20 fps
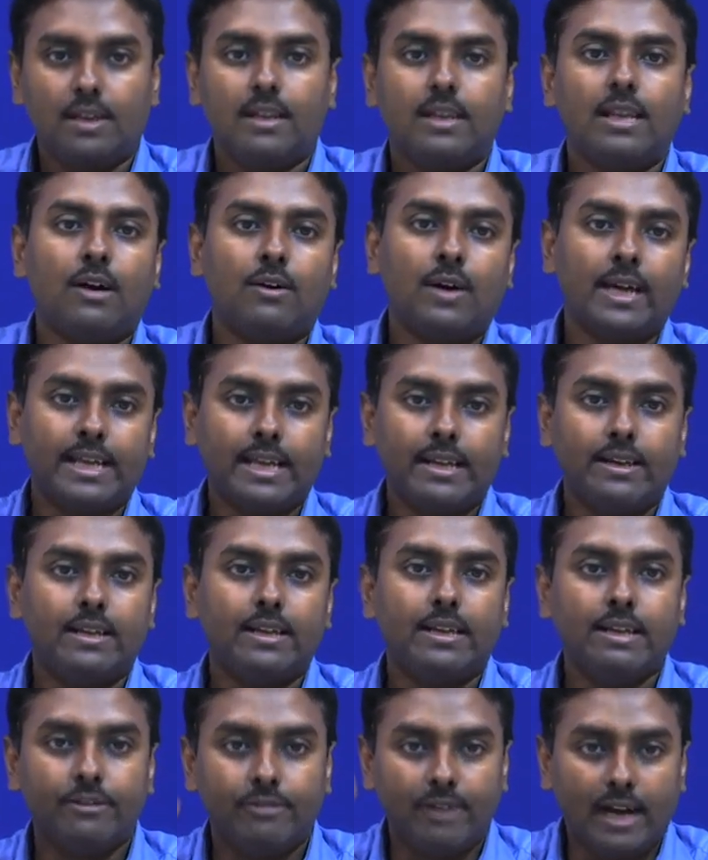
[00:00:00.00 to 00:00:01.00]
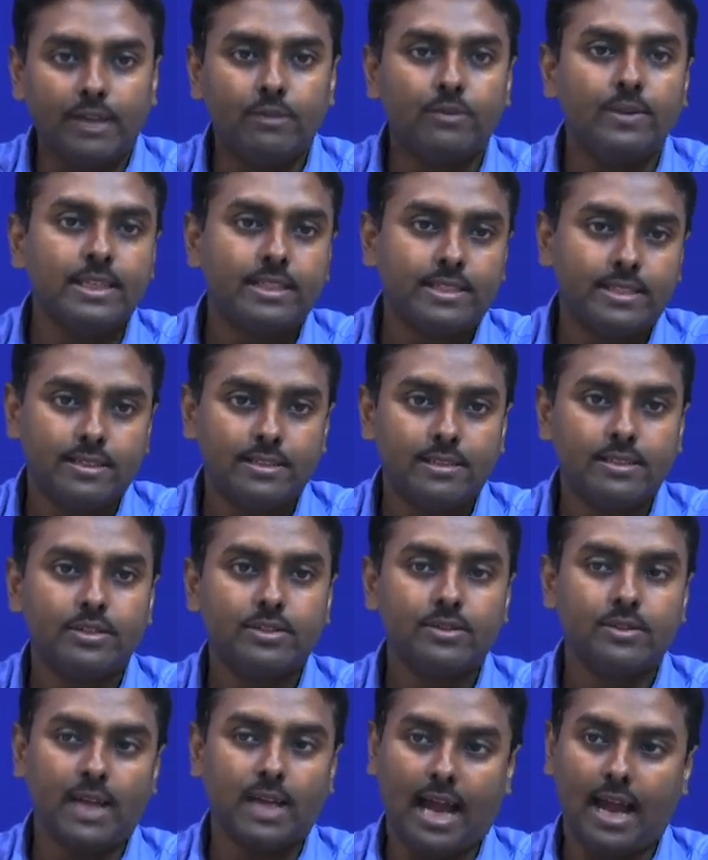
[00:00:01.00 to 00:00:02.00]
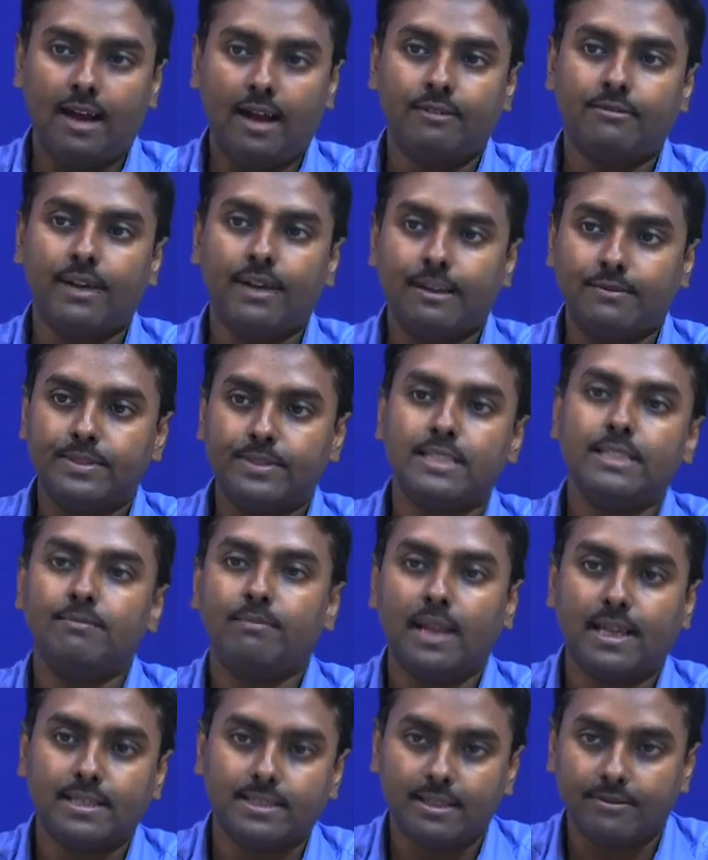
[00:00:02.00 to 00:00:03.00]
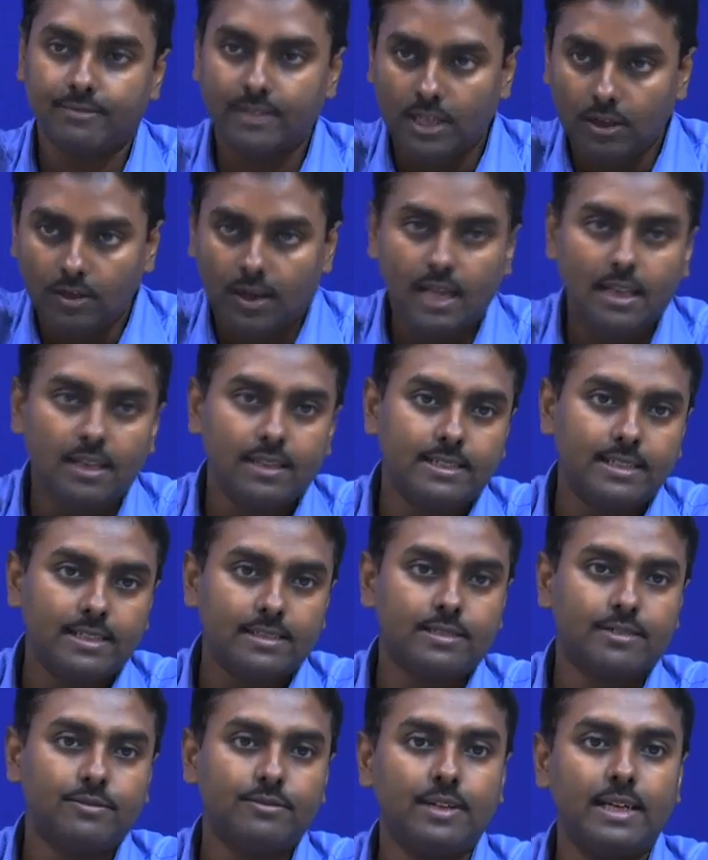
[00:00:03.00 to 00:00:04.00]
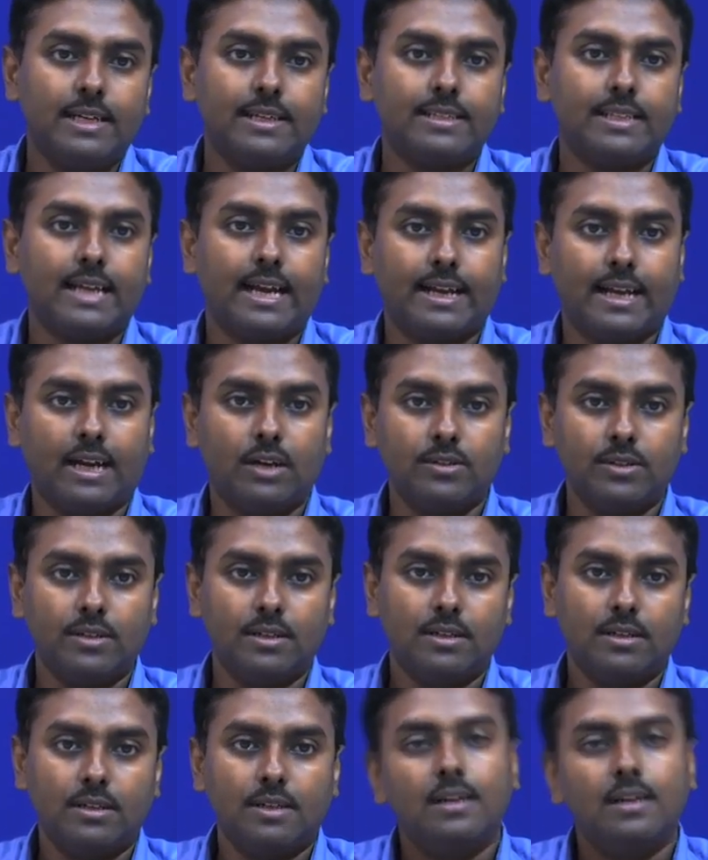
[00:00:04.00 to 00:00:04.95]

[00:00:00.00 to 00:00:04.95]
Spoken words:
Now, I can, if I wish to have FC plus FLO, I will just filter that out